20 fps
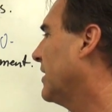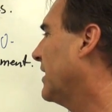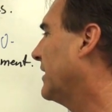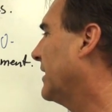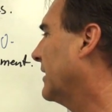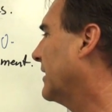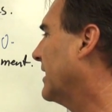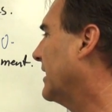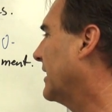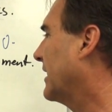
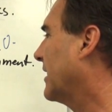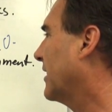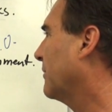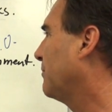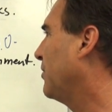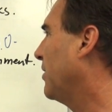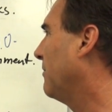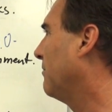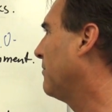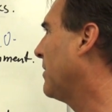and again I
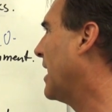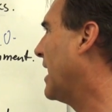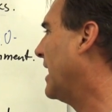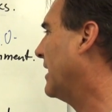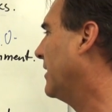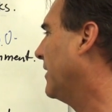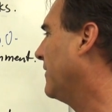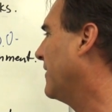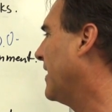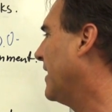got to put
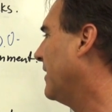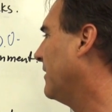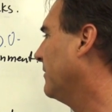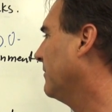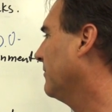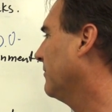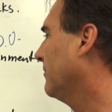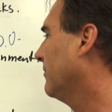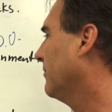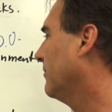my on
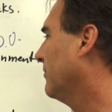that.